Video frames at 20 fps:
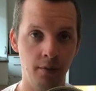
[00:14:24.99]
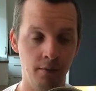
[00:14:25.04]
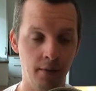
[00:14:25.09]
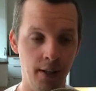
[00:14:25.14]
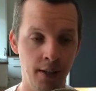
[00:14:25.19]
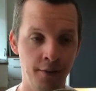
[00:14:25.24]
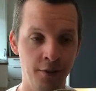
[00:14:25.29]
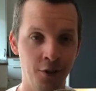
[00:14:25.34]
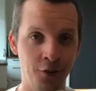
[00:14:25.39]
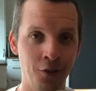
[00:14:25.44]

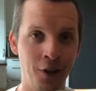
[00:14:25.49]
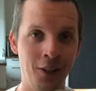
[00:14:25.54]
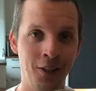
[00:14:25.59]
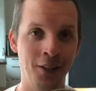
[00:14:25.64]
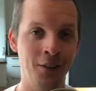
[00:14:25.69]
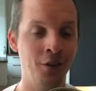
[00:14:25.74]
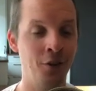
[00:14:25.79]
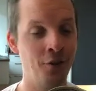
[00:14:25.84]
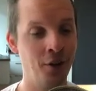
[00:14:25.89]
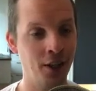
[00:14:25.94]
integrate
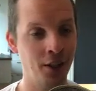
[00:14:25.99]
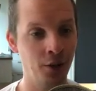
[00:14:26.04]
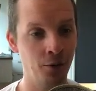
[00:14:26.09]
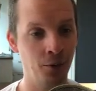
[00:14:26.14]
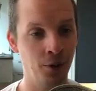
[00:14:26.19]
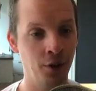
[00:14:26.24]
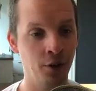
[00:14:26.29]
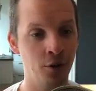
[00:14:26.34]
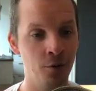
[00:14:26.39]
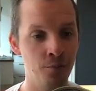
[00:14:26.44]
it directly
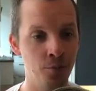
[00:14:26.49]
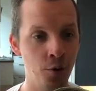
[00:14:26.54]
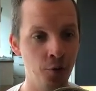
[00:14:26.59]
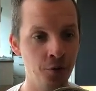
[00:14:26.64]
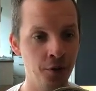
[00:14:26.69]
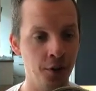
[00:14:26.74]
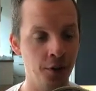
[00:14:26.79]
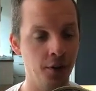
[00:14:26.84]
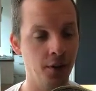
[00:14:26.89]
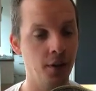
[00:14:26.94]
with the
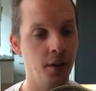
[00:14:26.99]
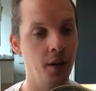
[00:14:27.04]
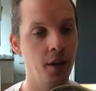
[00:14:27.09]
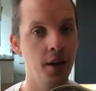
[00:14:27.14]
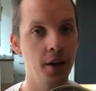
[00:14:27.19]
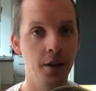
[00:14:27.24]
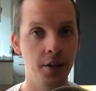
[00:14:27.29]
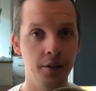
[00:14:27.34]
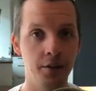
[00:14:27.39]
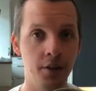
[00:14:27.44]
component.
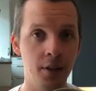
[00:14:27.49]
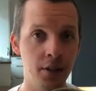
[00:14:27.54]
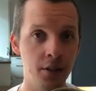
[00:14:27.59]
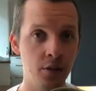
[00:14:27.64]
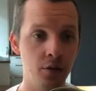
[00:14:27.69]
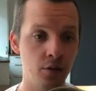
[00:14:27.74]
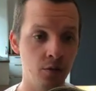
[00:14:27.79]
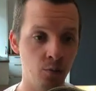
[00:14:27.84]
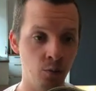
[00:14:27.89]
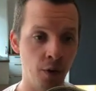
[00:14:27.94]
So
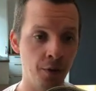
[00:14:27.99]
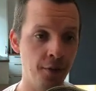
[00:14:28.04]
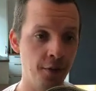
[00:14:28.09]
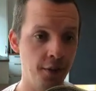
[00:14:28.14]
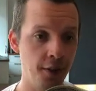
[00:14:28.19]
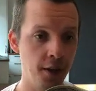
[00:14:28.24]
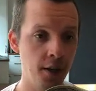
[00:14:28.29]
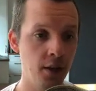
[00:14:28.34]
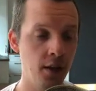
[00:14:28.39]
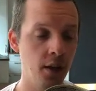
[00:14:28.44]
that's one
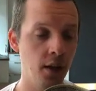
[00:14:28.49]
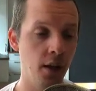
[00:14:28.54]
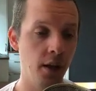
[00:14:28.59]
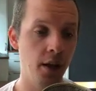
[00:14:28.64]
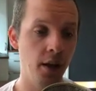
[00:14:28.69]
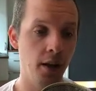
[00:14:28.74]
thing.